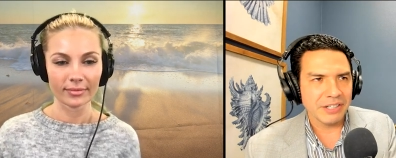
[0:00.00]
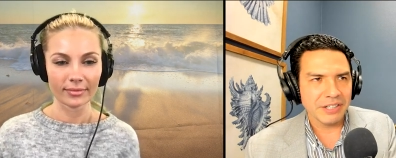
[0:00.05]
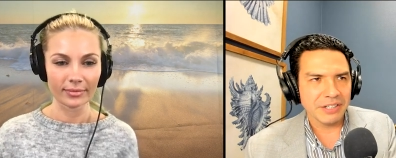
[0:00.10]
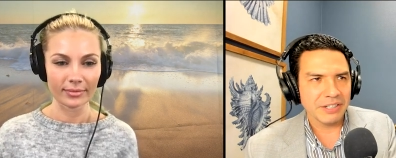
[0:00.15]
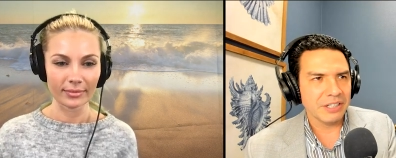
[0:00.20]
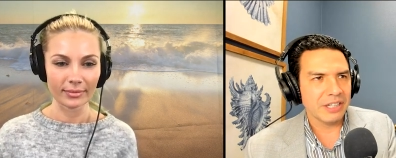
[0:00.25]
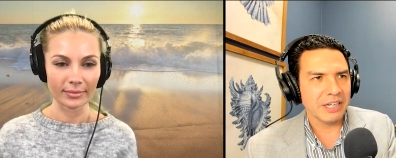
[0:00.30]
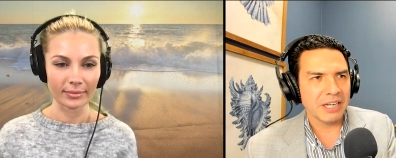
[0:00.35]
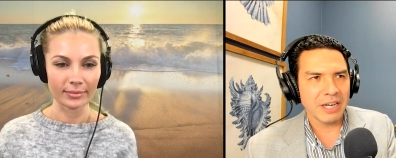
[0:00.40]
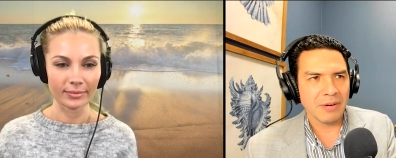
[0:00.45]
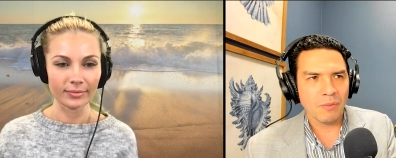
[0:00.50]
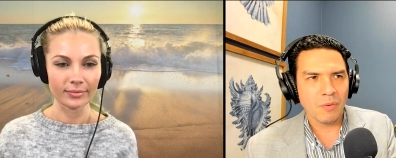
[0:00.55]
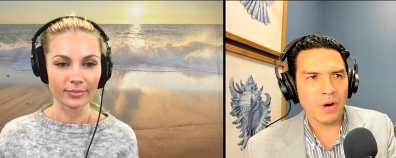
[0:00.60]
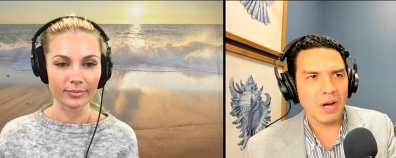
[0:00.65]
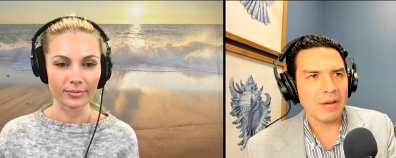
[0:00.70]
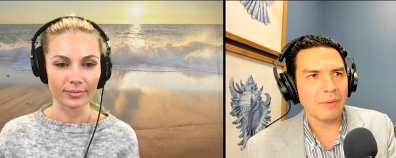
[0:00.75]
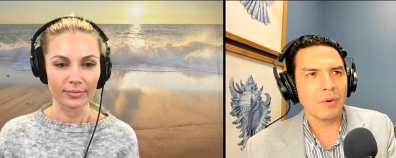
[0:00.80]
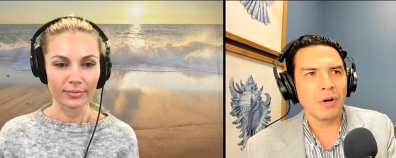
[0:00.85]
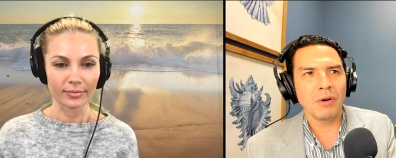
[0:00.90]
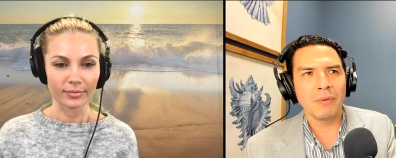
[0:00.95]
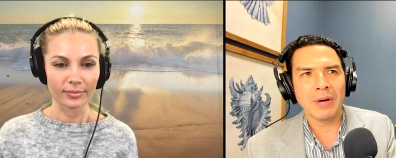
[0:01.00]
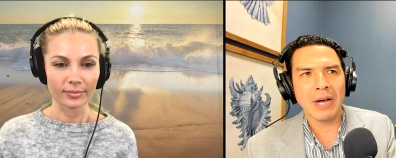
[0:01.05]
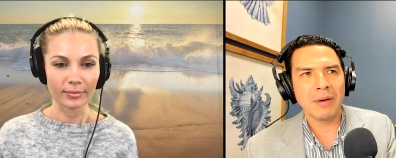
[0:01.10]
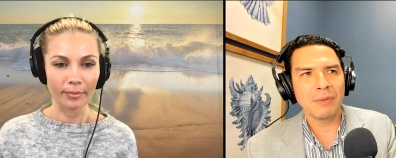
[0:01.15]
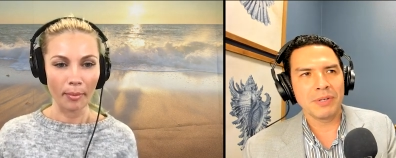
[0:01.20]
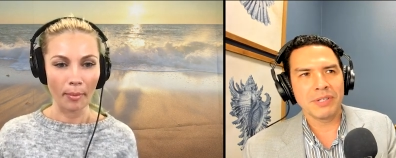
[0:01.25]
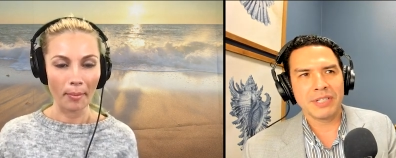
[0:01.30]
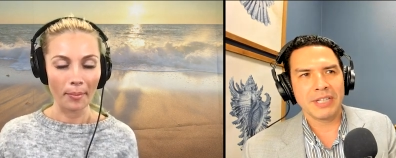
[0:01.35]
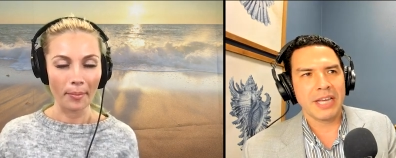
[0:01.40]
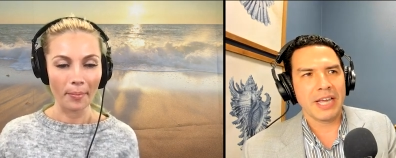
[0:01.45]
Speaker 1: And you're like, and why? Well,
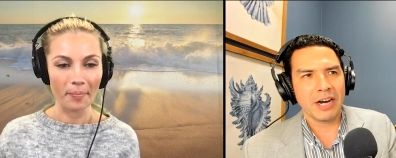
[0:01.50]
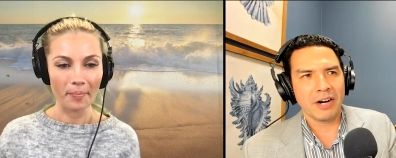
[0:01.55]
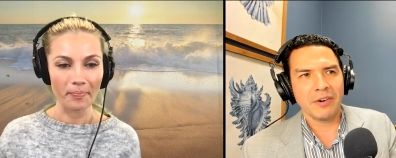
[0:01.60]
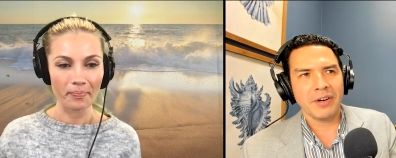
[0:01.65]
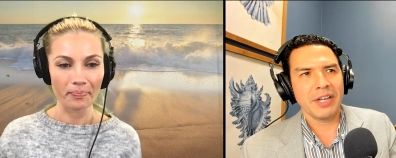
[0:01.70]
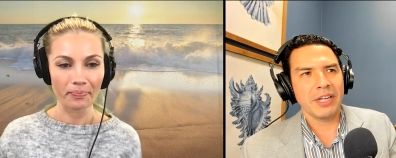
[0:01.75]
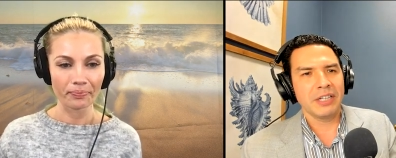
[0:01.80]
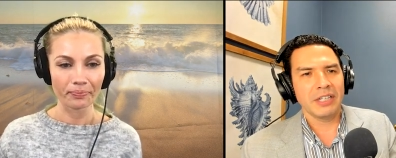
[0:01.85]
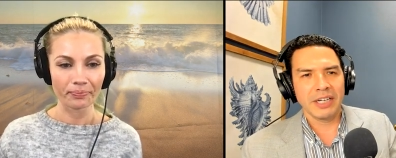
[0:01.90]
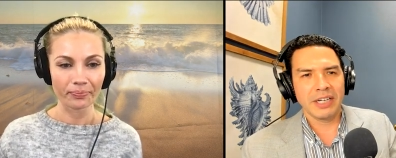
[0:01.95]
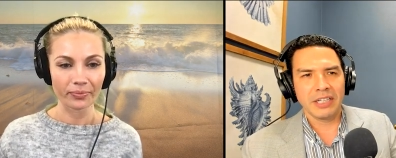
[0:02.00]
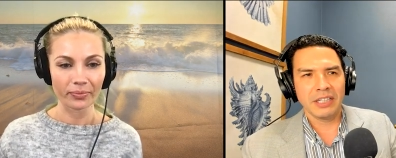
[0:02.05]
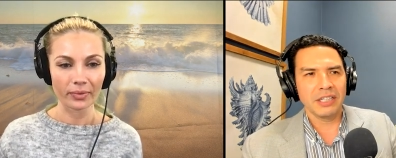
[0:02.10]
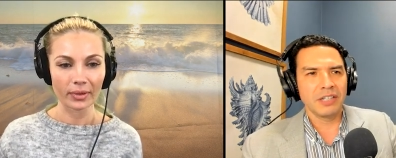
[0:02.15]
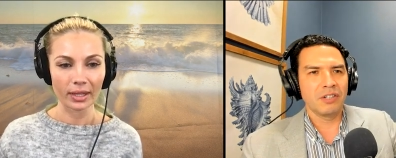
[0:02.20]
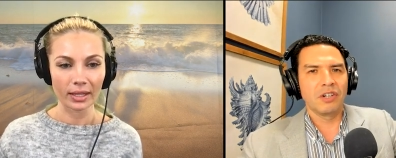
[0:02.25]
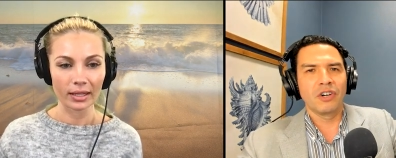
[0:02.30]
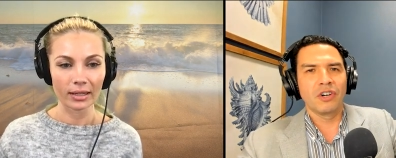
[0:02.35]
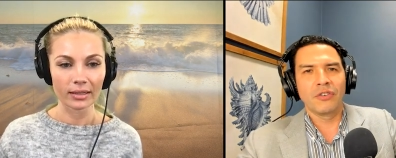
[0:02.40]
I was carrying like a little